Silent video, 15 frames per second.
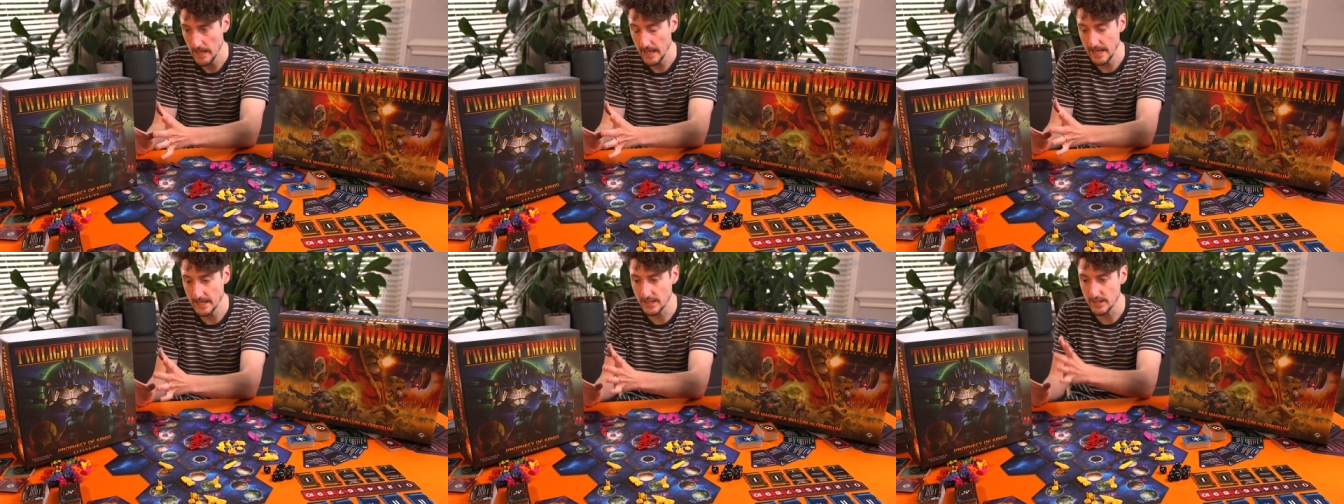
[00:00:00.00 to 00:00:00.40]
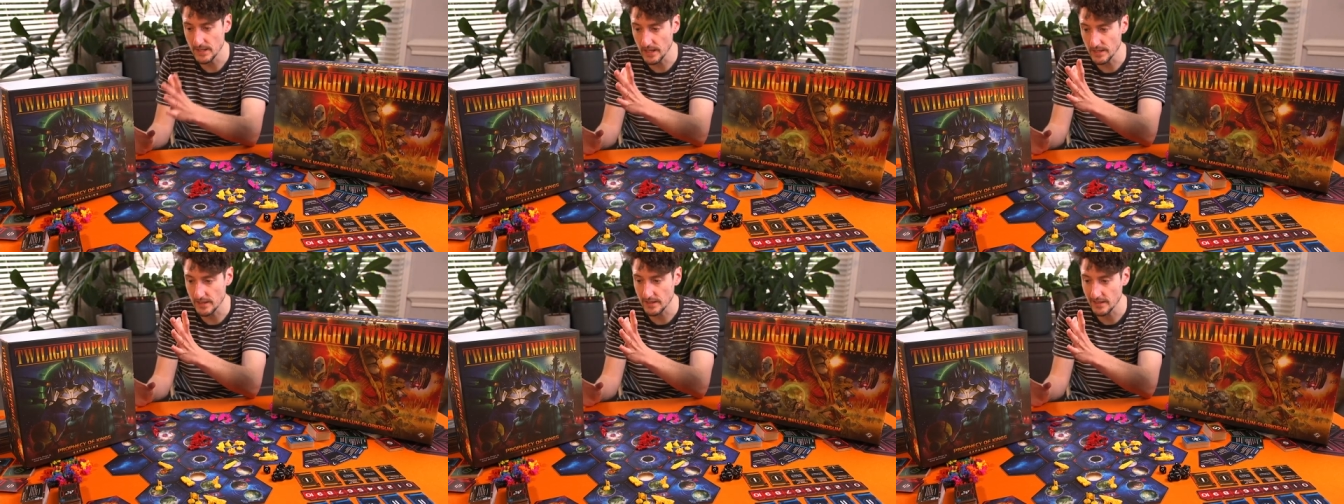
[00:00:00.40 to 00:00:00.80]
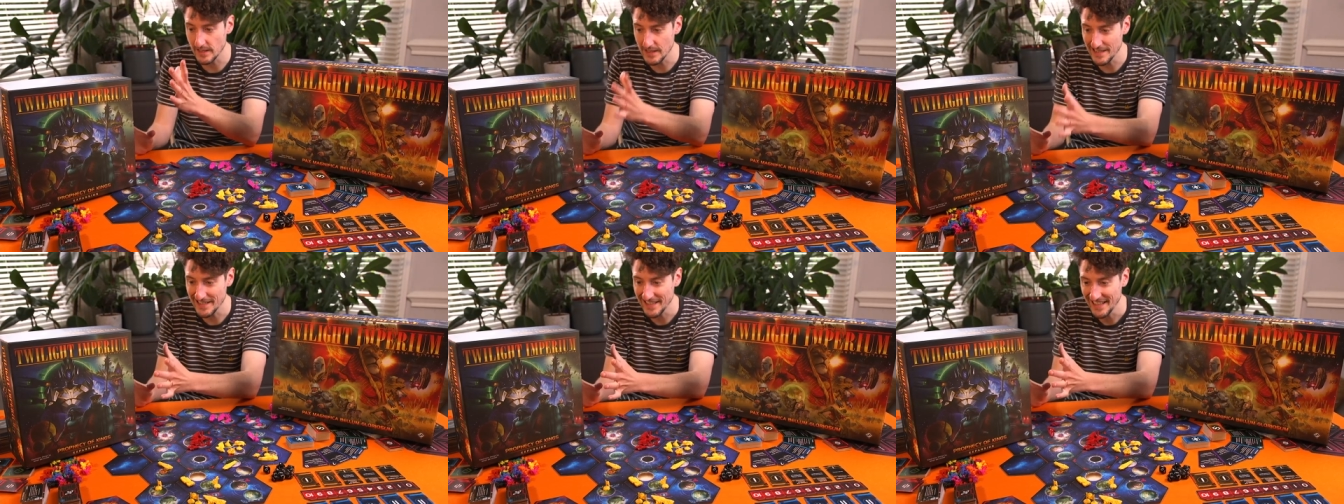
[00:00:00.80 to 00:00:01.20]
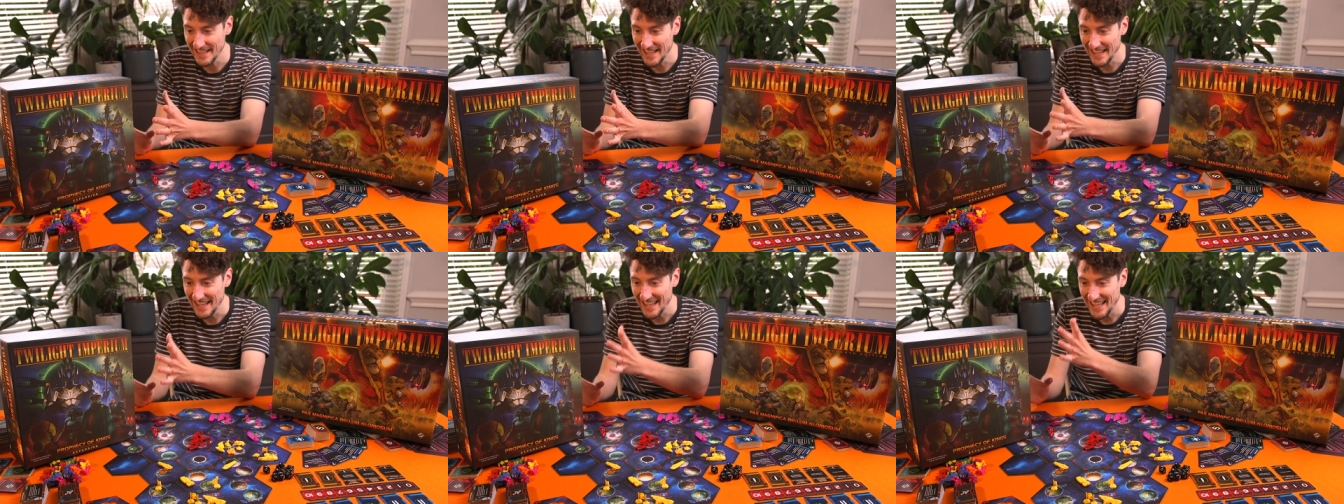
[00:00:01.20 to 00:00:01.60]
It's just that
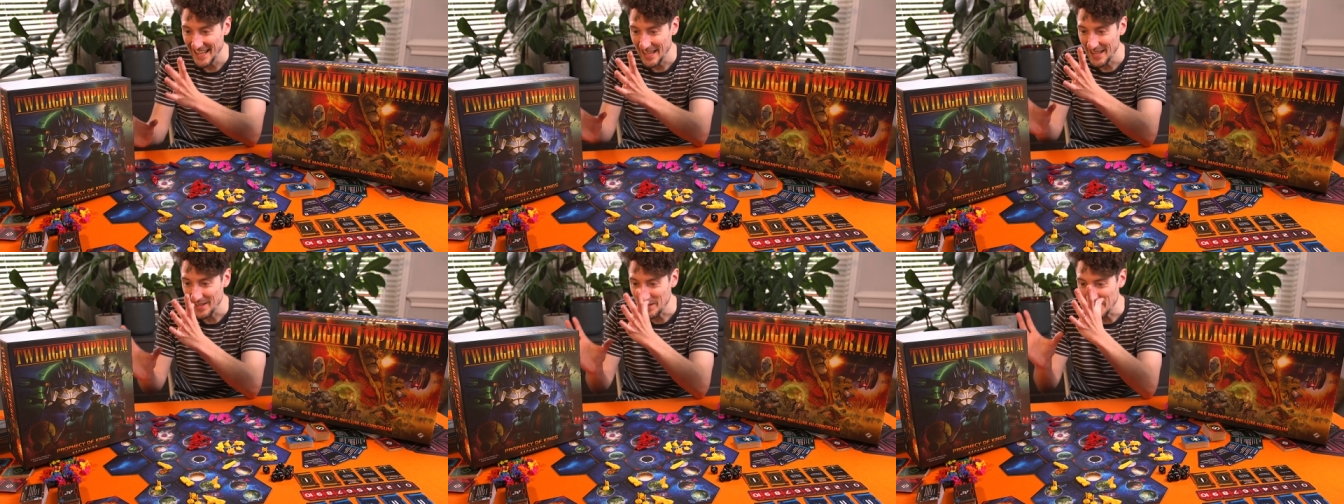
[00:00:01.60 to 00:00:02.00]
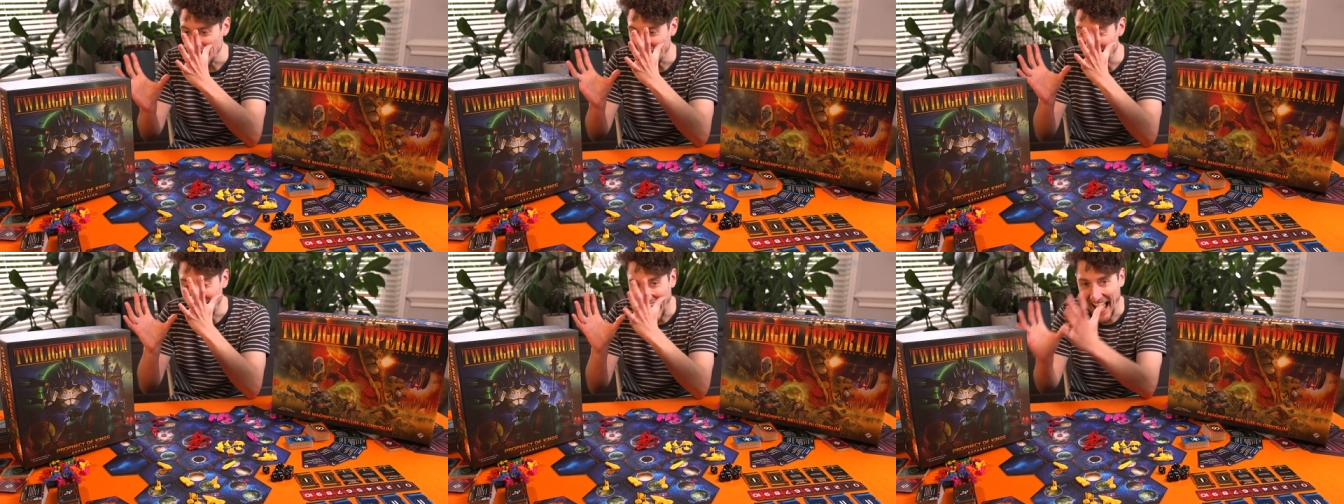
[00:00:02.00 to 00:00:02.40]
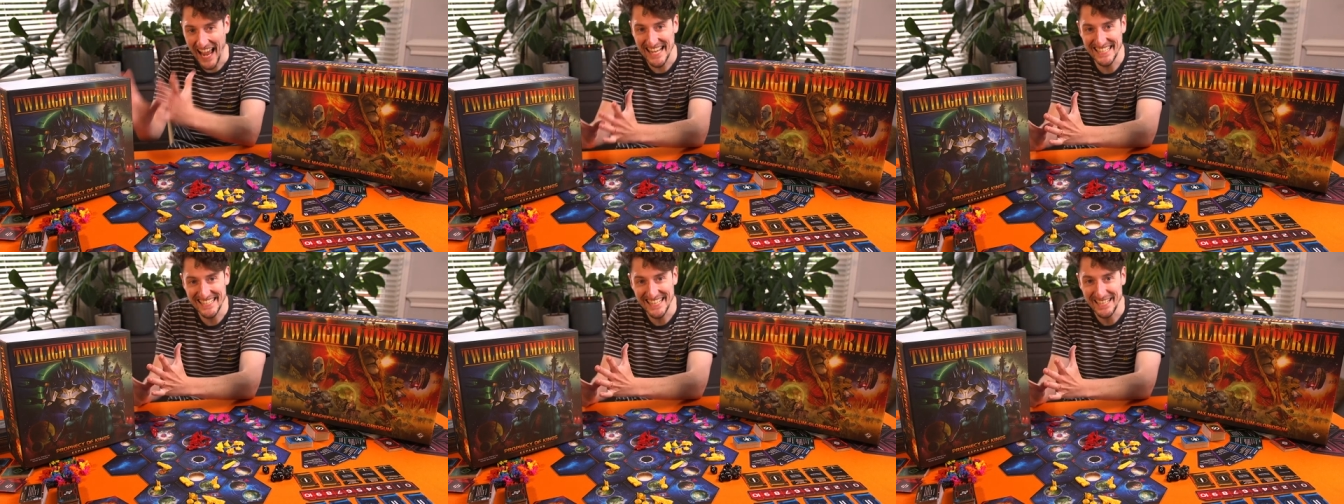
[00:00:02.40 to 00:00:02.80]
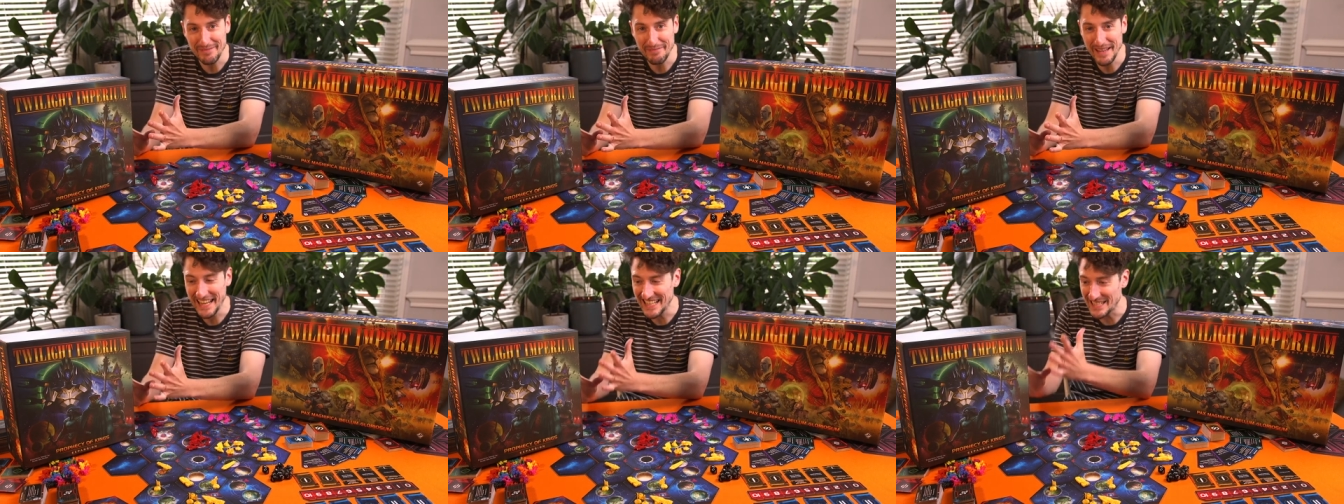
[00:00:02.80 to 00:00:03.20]
in asking
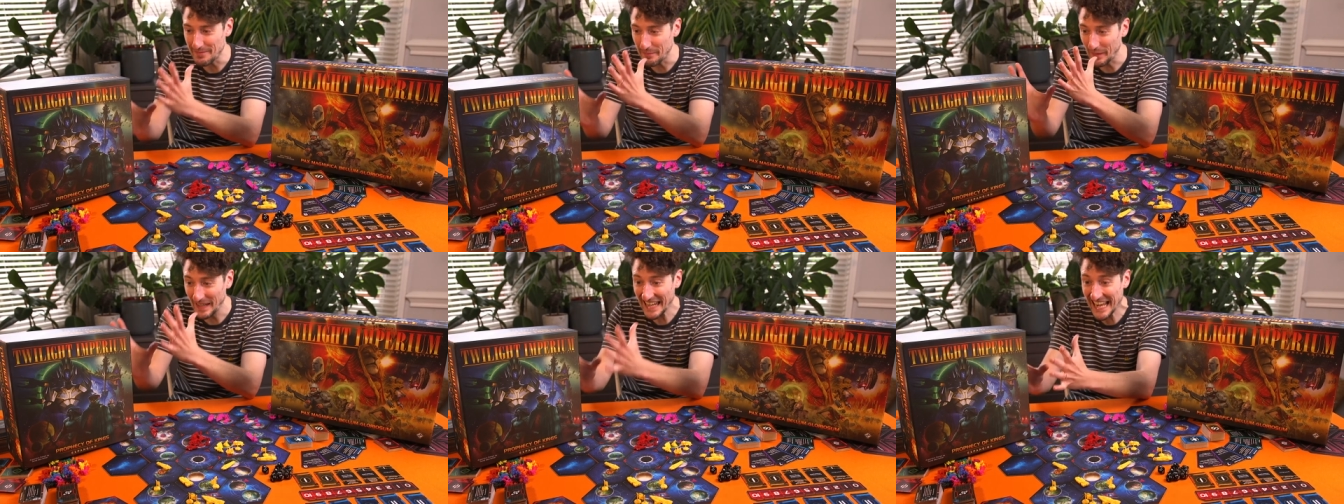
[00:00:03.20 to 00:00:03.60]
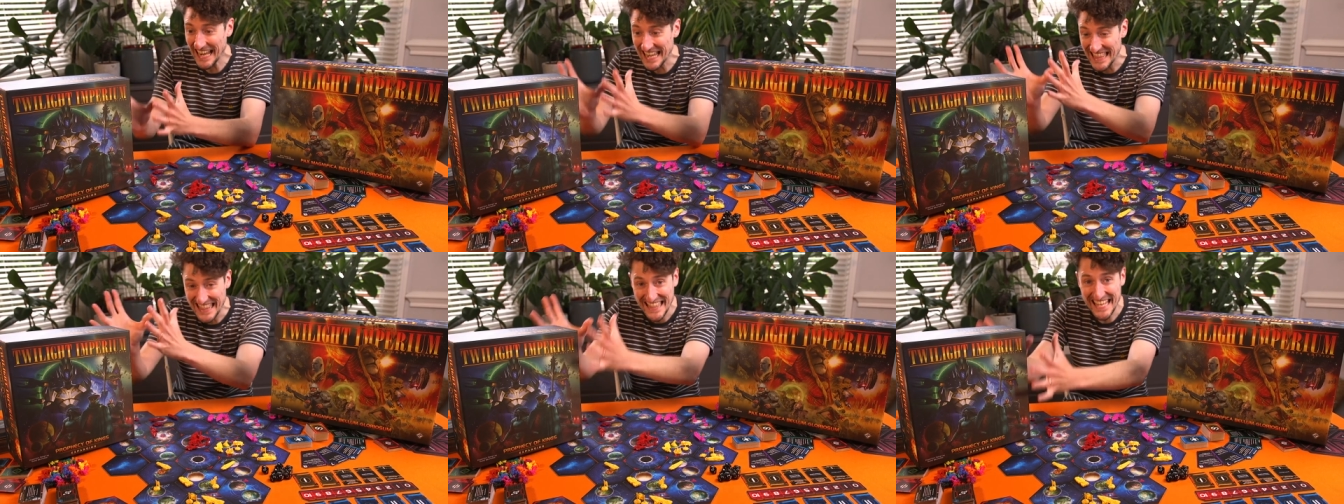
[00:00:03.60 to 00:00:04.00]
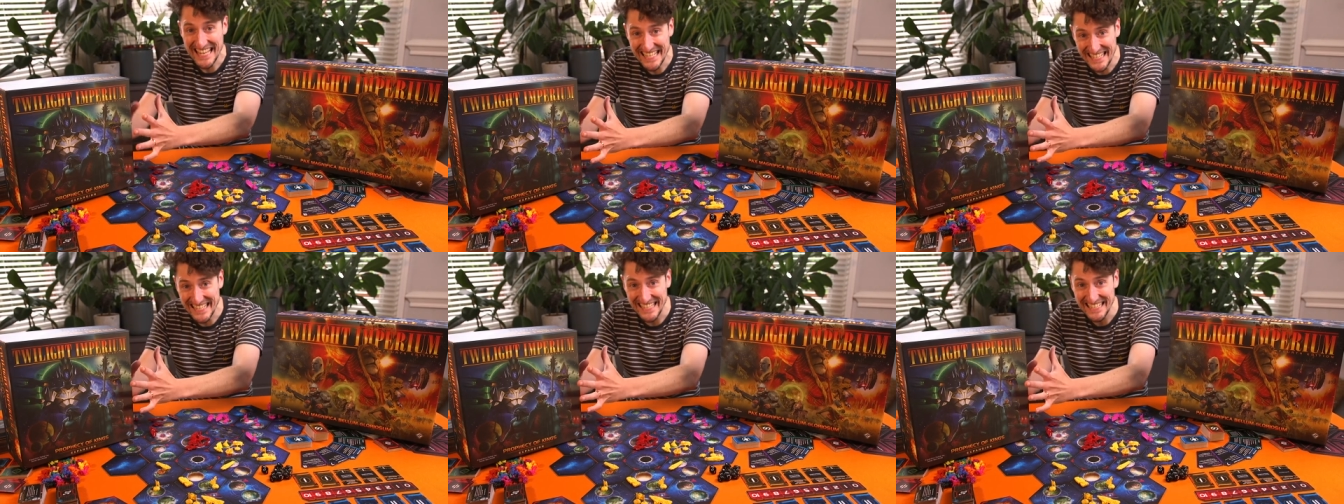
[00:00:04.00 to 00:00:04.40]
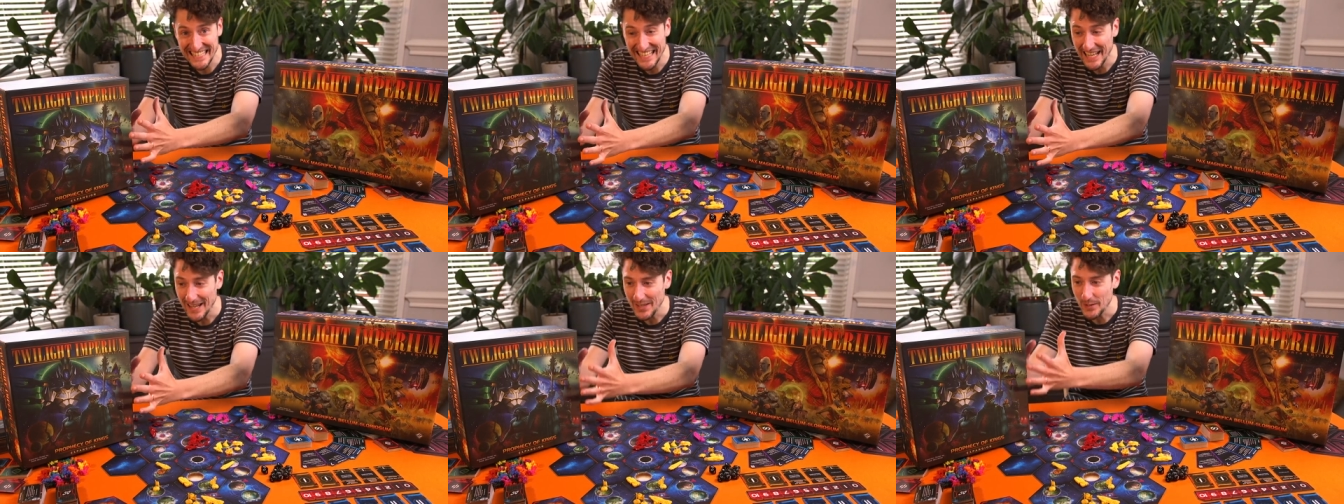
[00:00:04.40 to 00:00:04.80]
me to play this,
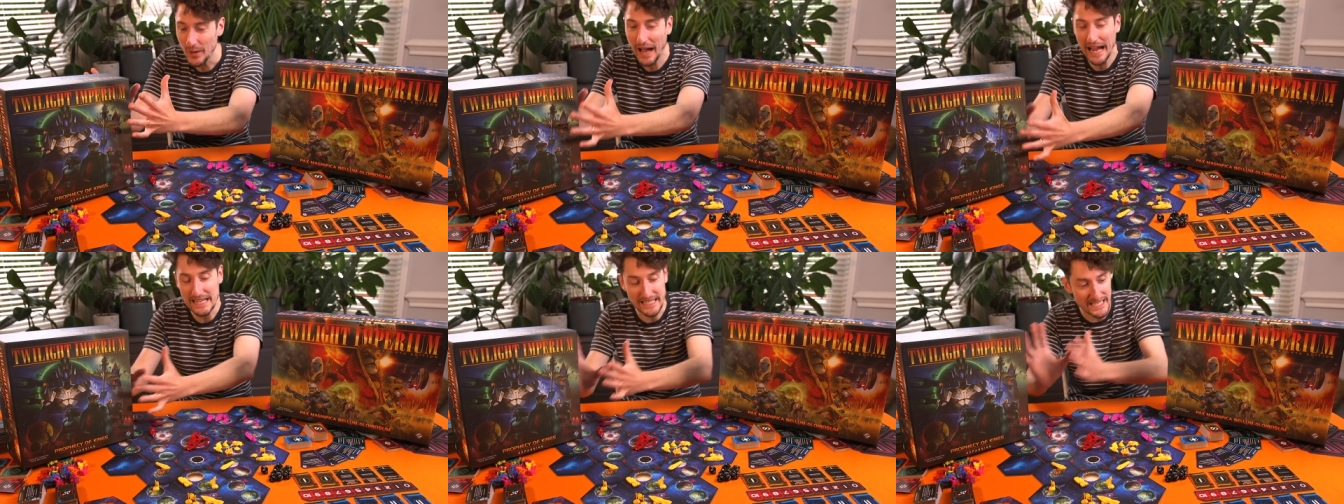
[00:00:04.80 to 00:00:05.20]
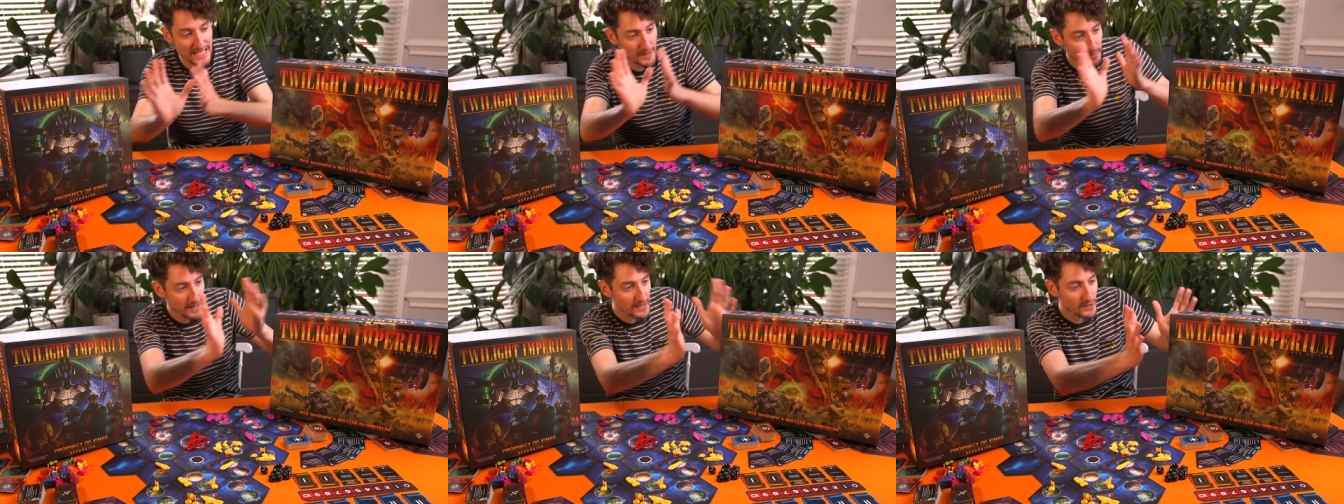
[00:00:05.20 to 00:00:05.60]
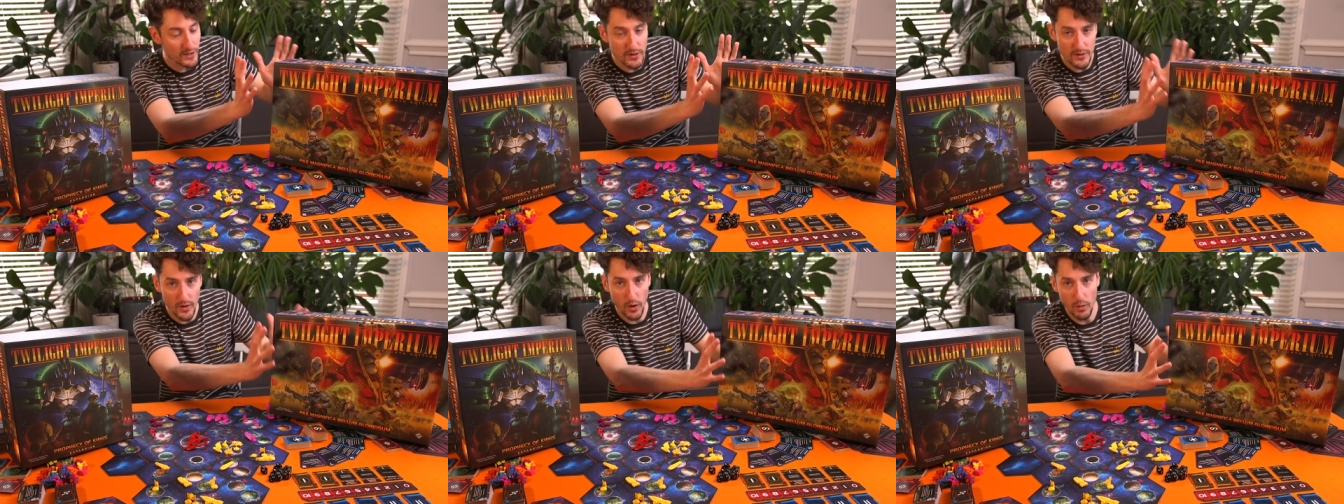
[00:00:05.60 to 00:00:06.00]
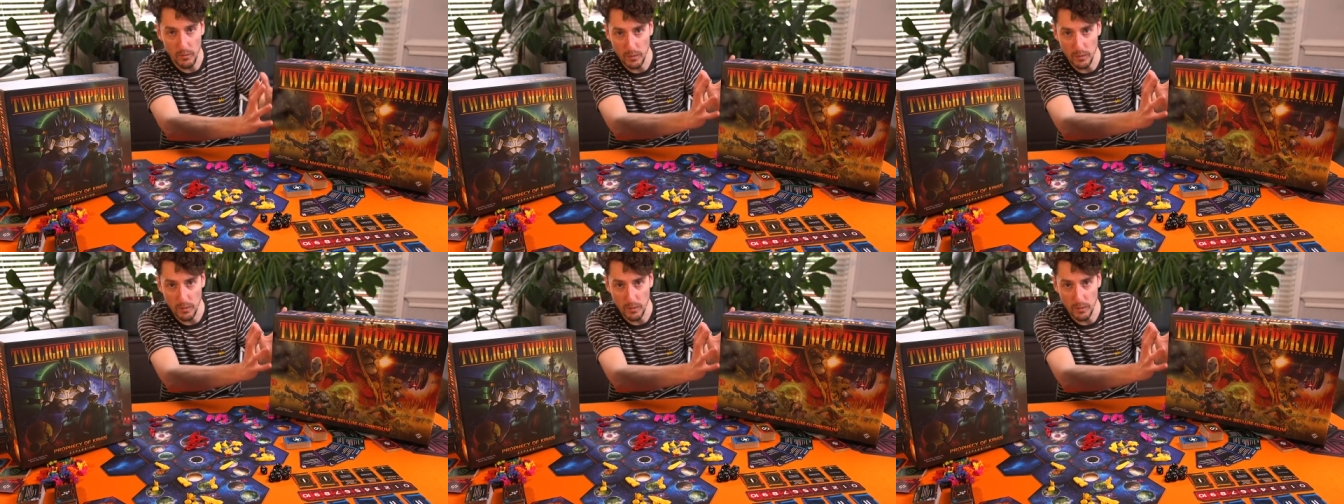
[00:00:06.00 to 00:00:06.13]
you're asking me to not